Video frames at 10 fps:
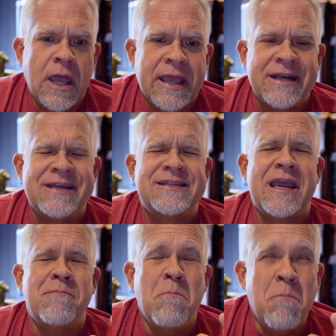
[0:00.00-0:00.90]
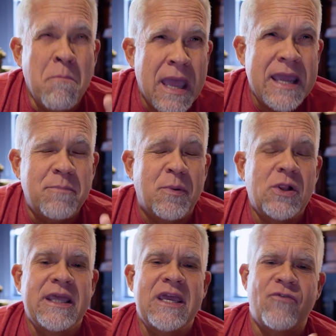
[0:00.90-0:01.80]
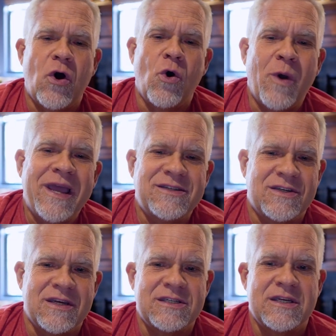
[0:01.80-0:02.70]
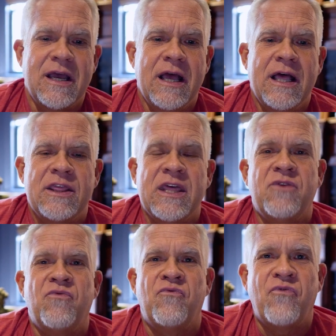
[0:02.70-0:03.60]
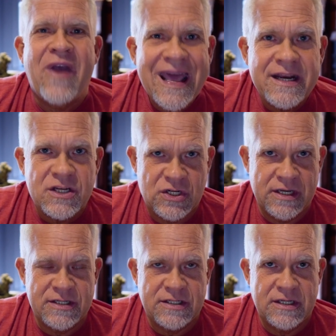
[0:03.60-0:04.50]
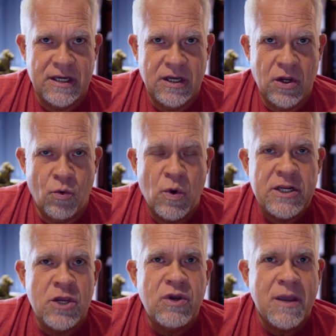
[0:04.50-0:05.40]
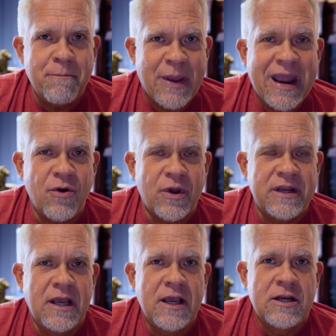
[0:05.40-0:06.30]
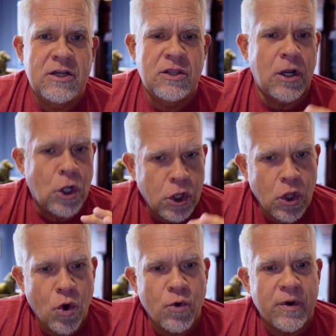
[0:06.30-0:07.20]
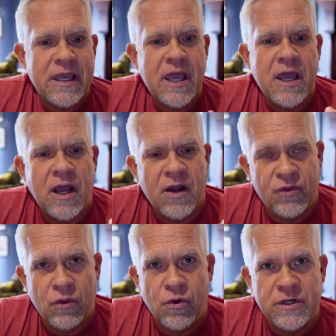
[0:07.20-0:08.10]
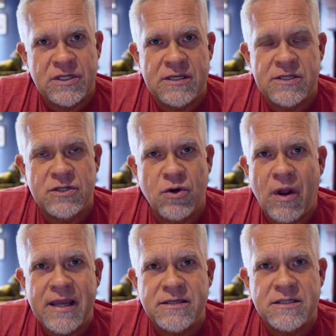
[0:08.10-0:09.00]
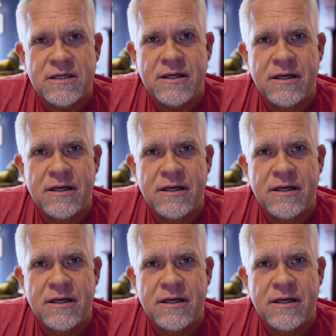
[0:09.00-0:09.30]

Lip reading: It is a make-believe oasis that vanishes when you compare it to the glory of the Lord Jesus Christ.